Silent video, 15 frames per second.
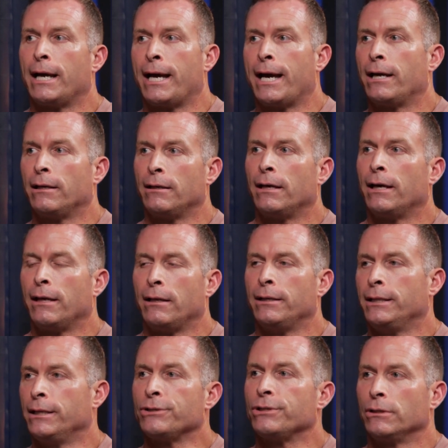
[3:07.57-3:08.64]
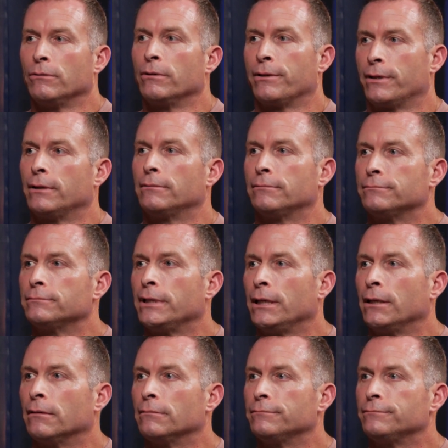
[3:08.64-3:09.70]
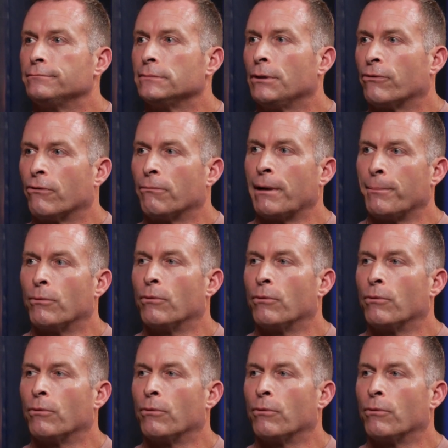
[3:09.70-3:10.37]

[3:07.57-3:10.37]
I had a, an issue with it. You know, okay. And